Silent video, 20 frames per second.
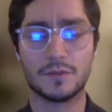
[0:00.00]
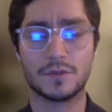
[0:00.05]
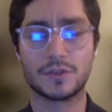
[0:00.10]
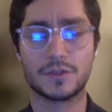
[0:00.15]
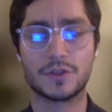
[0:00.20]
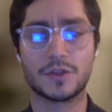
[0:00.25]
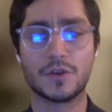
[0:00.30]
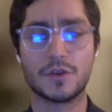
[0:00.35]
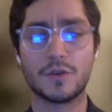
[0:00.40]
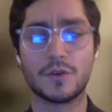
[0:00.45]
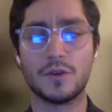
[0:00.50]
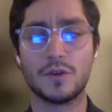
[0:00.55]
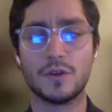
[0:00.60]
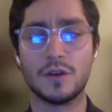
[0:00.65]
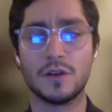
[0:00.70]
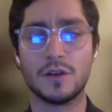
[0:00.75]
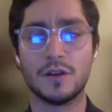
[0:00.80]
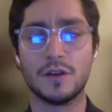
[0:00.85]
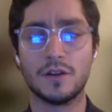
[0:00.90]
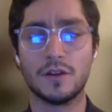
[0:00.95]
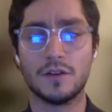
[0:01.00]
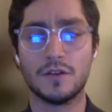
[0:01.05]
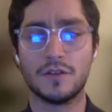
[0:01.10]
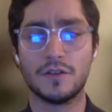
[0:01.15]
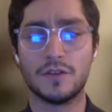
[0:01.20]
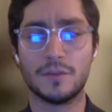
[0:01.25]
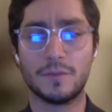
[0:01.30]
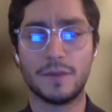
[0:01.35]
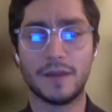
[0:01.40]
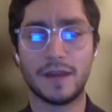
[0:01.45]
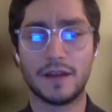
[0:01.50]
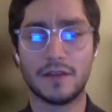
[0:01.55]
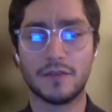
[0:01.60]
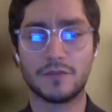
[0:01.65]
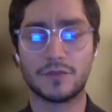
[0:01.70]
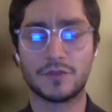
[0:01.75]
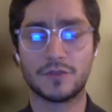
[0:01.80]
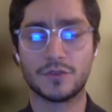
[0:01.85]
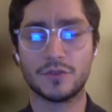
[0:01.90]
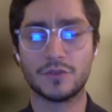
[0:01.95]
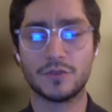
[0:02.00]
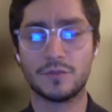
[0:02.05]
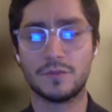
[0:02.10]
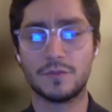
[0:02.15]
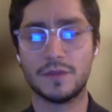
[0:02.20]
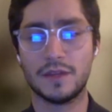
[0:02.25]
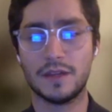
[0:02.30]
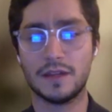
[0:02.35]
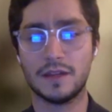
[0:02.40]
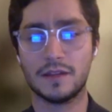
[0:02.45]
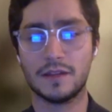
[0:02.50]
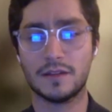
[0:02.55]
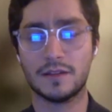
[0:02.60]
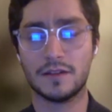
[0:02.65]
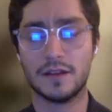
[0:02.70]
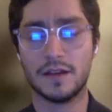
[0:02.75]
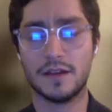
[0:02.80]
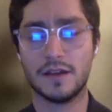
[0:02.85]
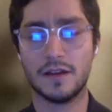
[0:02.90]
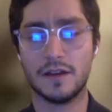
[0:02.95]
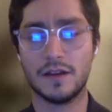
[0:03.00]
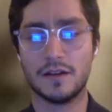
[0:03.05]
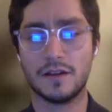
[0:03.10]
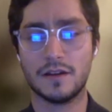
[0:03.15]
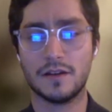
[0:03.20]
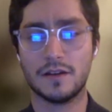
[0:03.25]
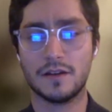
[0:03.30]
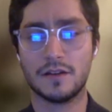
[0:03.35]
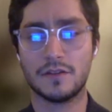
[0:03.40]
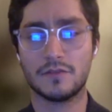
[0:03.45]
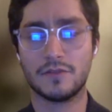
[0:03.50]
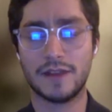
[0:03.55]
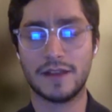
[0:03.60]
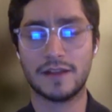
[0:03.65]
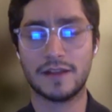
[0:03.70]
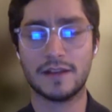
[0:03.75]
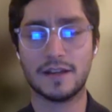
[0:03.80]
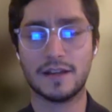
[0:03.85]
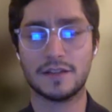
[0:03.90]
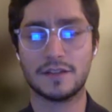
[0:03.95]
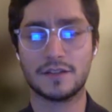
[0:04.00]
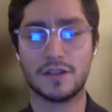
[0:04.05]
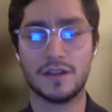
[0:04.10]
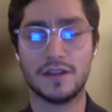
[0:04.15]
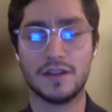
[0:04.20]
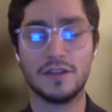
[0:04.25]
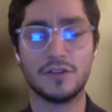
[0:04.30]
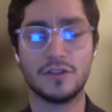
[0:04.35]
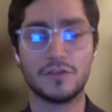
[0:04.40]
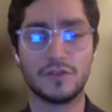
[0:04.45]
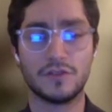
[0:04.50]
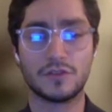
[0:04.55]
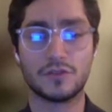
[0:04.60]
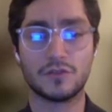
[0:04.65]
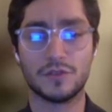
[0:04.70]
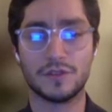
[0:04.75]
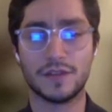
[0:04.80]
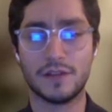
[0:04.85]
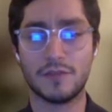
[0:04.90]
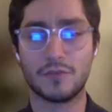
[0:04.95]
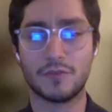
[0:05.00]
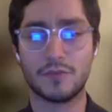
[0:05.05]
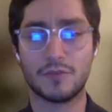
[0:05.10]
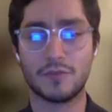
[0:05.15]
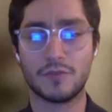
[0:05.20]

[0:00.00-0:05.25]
So the path to being recognized an individual network